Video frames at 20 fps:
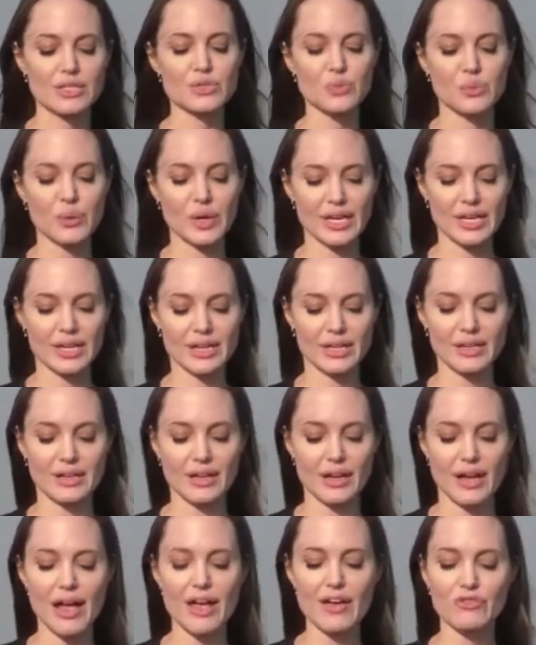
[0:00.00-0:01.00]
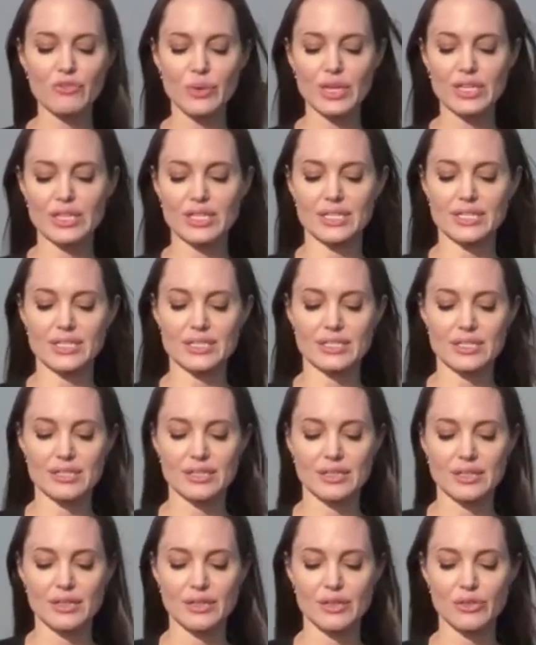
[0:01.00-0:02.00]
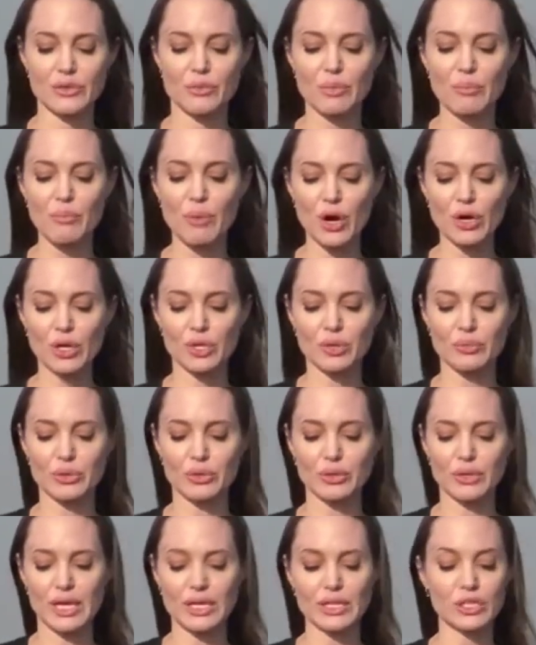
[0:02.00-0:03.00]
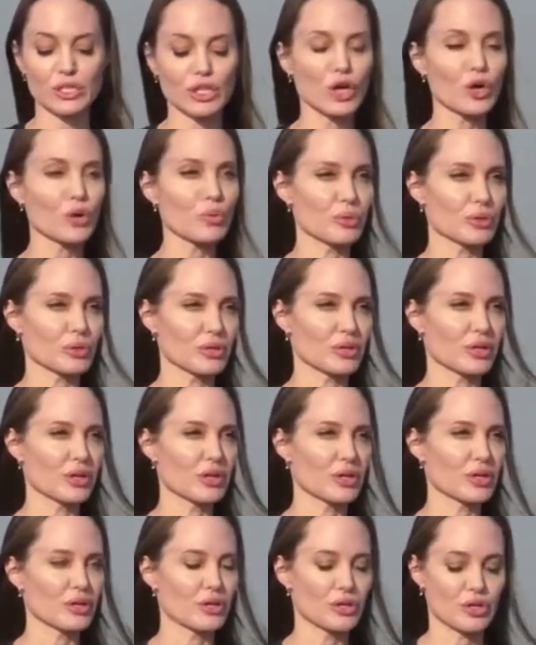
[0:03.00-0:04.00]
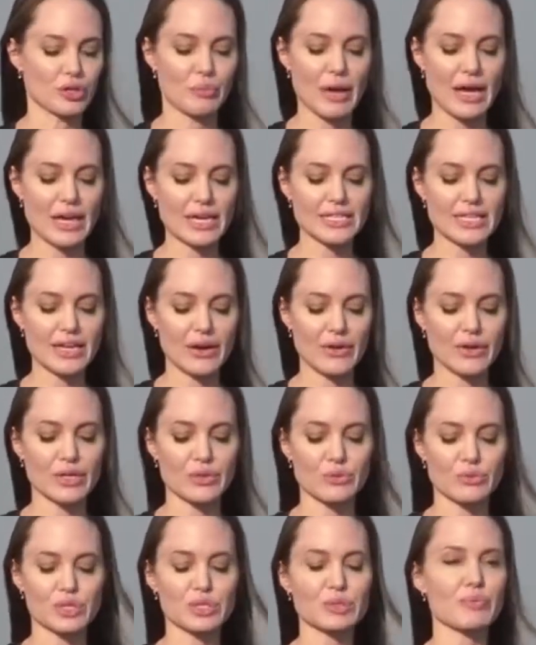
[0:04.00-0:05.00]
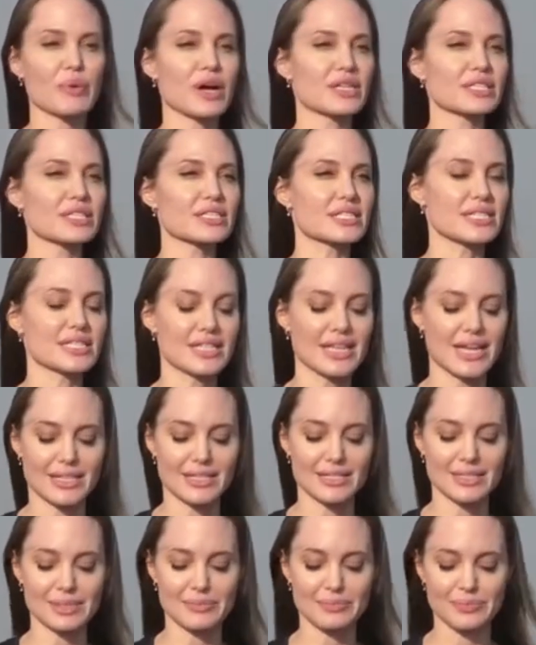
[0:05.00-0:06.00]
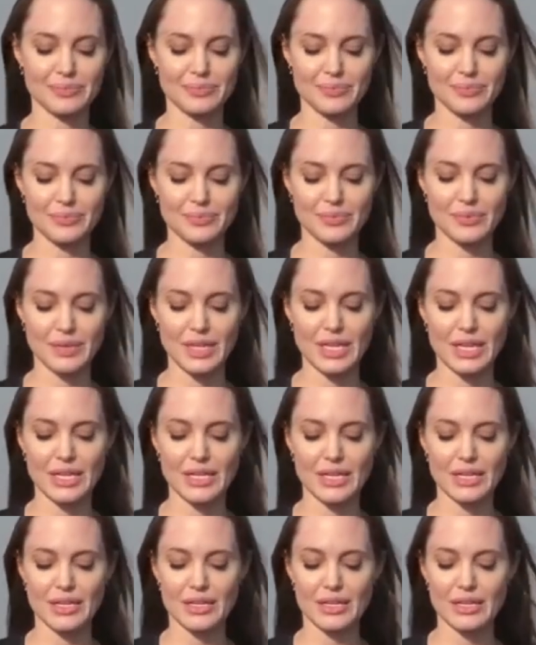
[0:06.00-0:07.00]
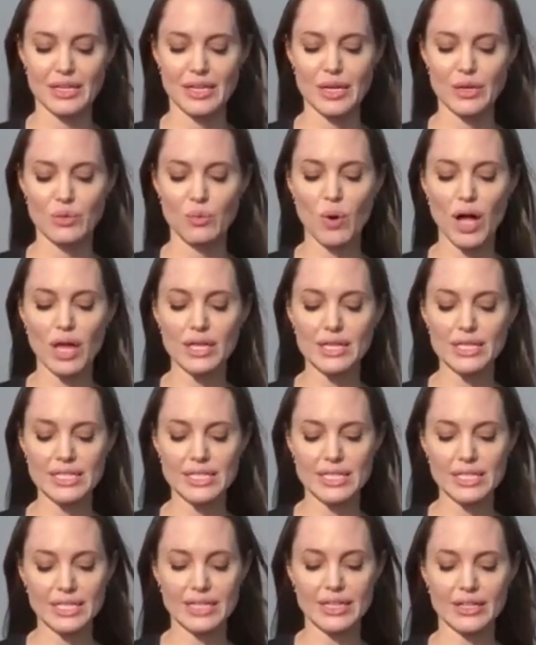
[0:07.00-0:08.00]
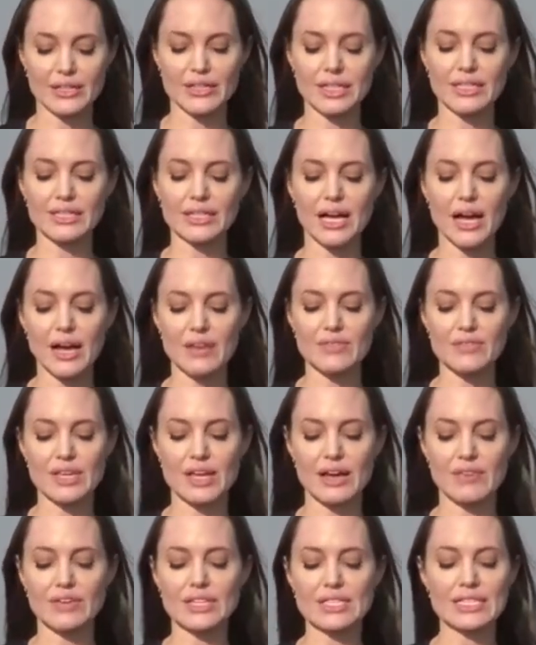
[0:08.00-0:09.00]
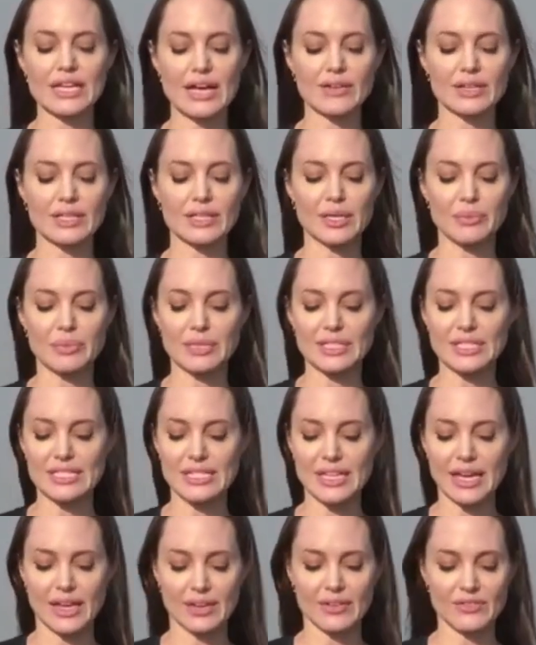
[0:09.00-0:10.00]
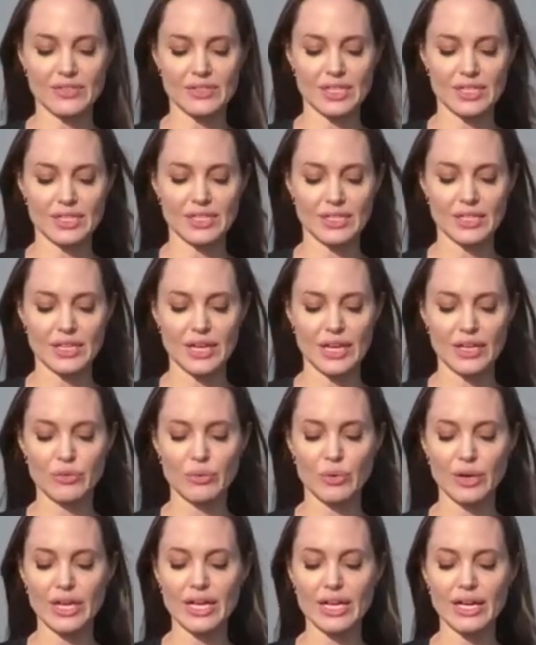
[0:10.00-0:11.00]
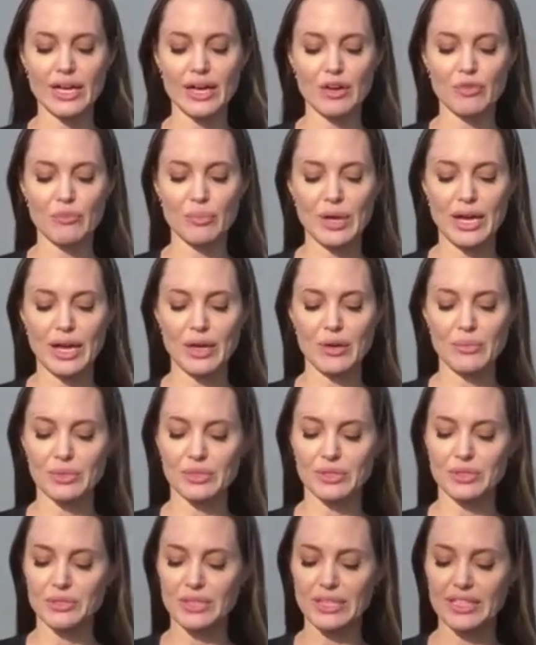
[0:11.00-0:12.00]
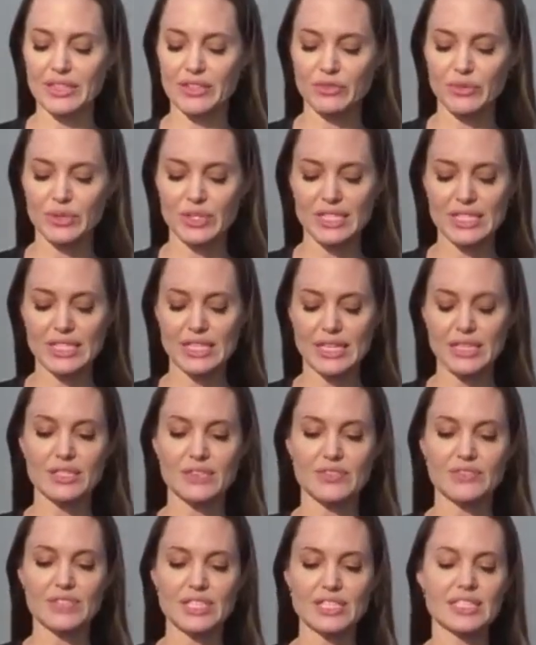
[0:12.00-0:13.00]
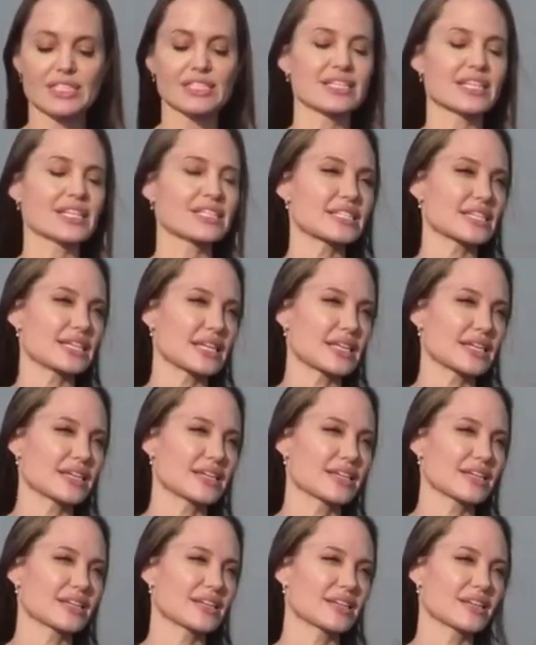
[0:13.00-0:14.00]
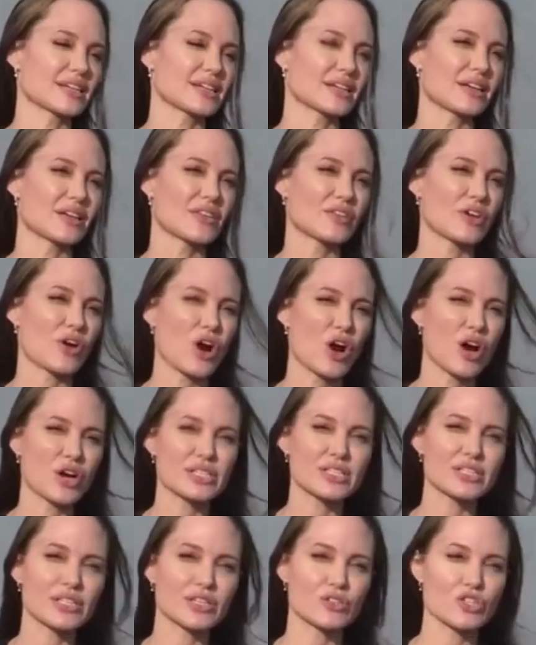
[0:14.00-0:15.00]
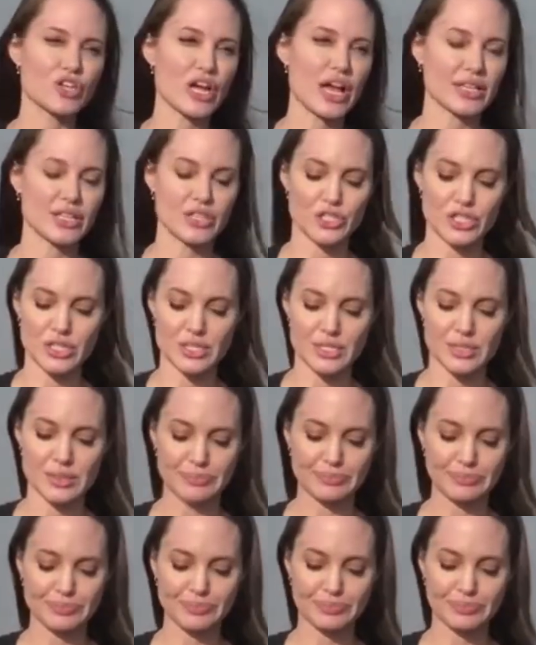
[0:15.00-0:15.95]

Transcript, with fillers: This week, I have witnessed the remarkable and global humanitarian response to date. And while it is clear that lives have undoubtedly been saved and the Rohingya have been able to live with a sense of dignity, there are still challenges.